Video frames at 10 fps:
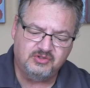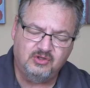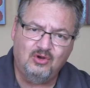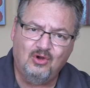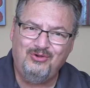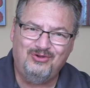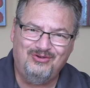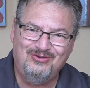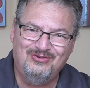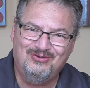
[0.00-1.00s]
So you know you
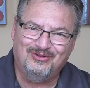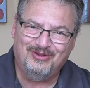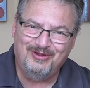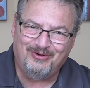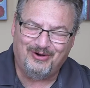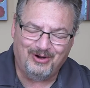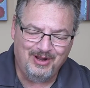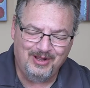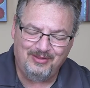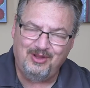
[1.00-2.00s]
didn't deliver
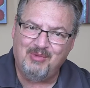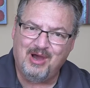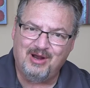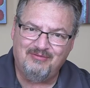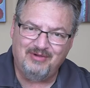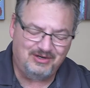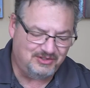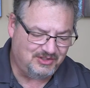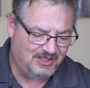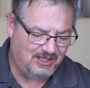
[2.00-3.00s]
the amount of
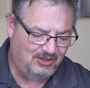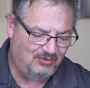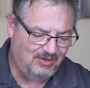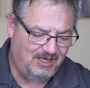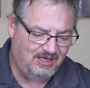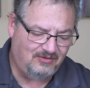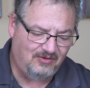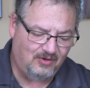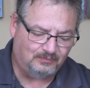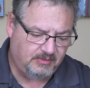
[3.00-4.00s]
energy that you needed
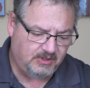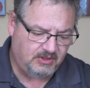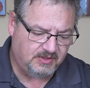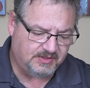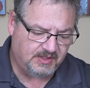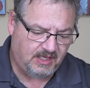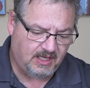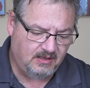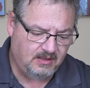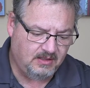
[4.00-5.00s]
to. Let me do this
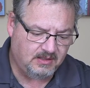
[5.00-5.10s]
again.